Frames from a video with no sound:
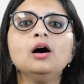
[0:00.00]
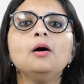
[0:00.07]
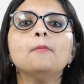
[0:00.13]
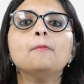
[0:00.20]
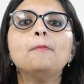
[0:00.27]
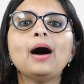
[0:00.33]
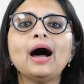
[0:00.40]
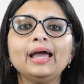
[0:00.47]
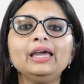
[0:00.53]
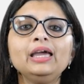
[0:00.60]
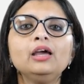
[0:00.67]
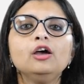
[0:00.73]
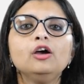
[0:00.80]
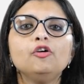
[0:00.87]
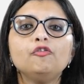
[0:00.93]
by
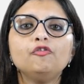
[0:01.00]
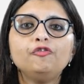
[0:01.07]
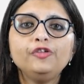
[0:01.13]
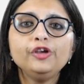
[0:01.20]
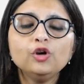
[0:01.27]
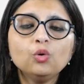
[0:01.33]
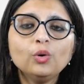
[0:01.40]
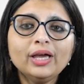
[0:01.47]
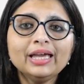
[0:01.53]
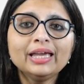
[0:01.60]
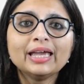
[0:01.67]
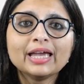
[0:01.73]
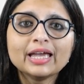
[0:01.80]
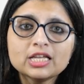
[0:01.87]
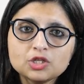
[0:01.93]
viewing
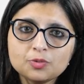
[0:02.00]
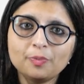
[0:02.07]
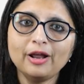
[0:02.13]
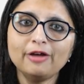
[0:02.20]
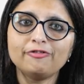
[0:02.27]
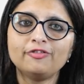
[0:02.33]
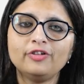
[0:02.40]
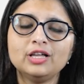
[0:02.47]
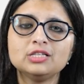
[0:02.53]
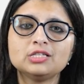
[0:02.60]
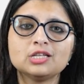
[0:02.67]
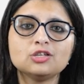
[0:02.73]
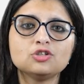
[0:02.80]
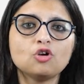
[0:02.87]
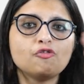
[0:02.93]
his
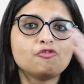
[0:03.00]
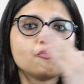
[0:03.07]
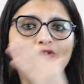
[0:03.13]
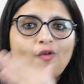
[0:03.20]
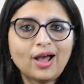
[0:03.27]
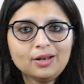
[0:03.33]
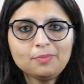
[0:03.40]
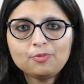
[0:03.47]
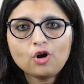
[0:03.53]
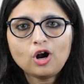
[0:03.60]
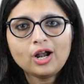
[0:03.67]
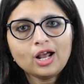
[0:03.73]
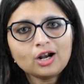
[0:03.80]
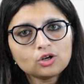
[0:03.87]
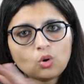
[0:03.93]
preferences of one
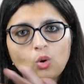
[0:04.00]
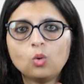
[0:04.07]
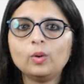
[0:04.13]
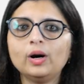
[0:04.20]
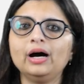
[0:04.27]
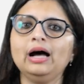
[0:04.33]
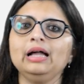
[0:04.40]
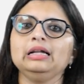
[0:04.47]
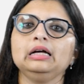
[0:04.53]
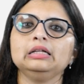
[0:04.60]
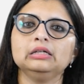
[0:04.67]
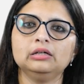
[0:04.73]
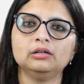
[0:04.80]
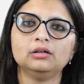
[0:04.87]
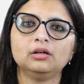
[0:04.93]
product over another.